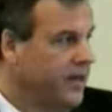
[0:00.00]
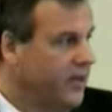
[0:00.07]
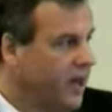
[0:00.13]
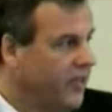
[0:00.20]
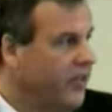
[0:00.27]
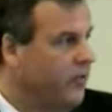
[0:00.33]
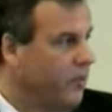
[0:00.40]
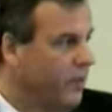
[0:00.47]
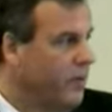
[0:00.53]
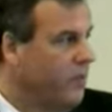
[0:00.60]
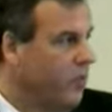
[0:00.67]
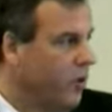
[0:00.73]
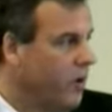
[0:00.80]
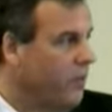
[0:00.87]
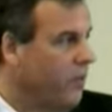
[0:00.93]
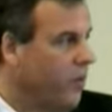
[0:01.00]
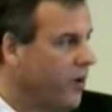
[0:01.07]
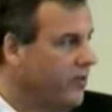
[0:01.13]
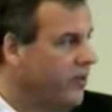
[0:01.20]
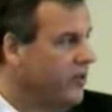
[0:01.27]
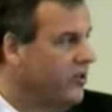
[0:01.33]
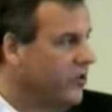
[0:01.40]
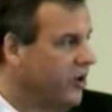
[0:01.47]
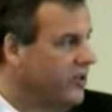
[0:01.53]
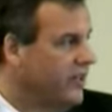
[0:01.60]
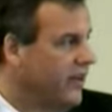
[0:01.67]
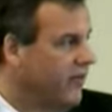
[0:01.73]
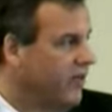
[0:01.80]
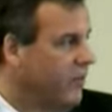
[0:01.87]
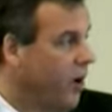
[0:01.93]
nothing will be more important than to start
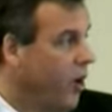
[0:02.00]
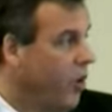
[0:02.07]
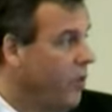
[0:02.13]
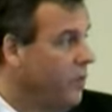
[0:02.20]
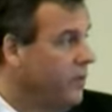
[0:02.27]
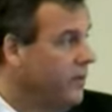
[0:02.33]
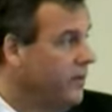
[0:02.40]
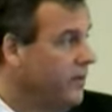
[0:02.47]
to give them hope.